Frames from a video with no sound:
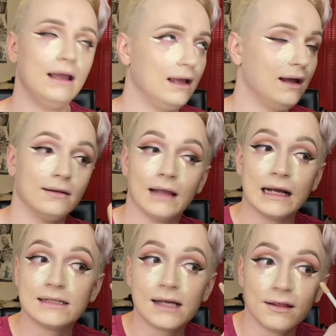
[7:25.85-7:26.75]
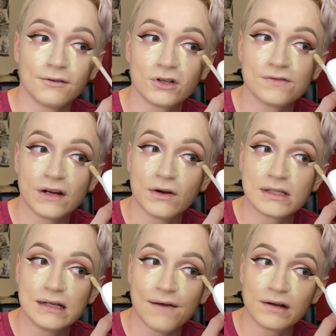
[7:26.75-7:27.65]
And like I said in the first video, it's
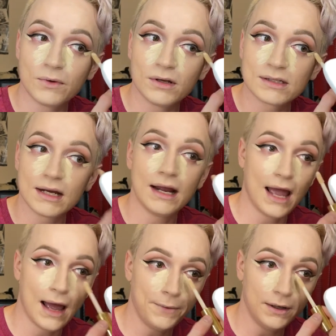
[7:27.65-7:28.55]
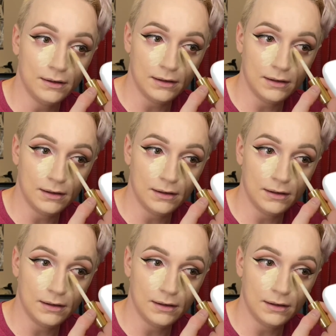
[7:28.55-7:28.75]
inevitable, it's going to happen,